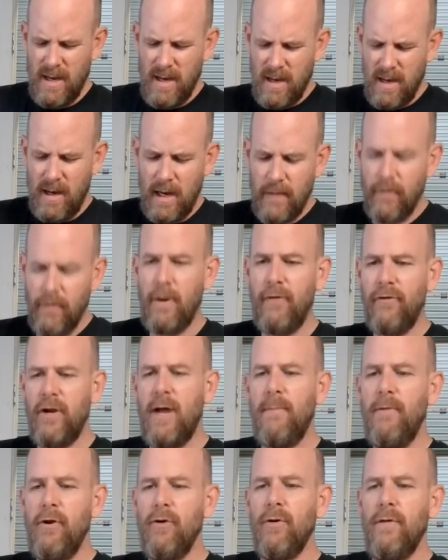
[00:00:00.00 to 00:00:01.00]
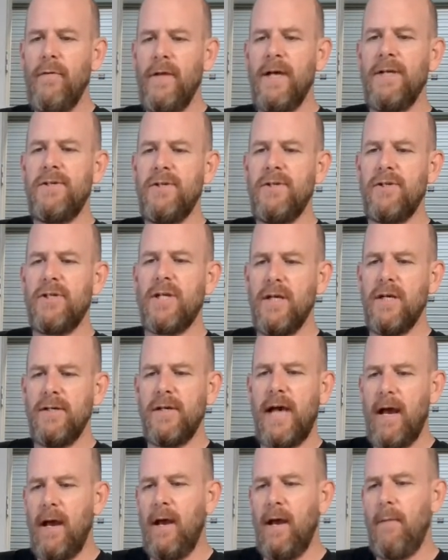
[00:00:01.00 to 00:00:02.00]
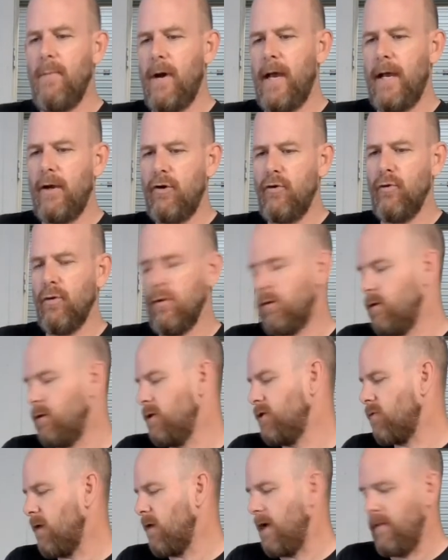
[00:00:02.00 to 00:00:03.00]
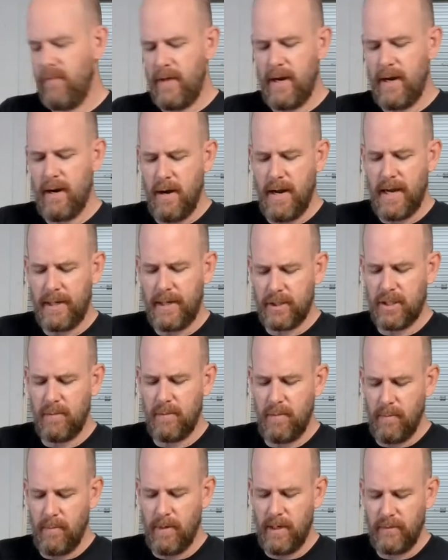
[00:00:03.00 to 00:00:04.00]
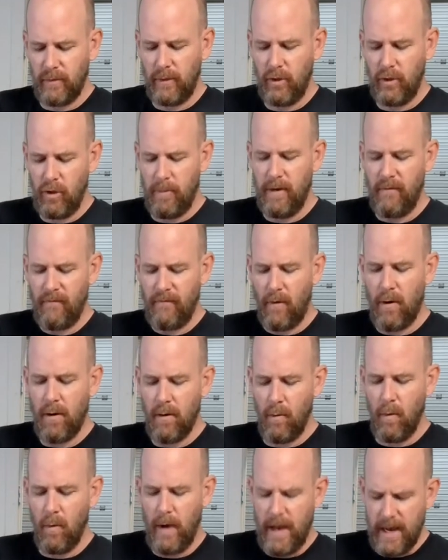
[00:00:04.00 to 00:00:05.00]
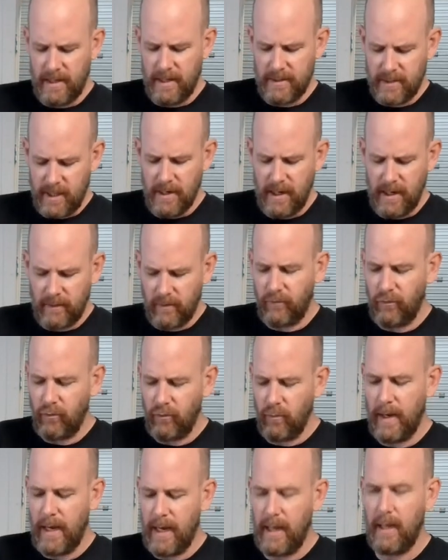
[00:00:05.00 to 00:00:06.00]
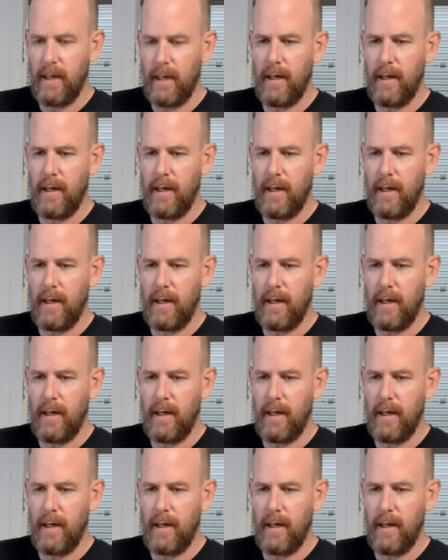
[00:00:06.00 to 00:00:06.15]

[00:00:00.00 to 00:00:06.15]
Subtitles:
And the reason I'm doing this is because my cooler is right there next to me, but it's a little bit far away and it's connected to a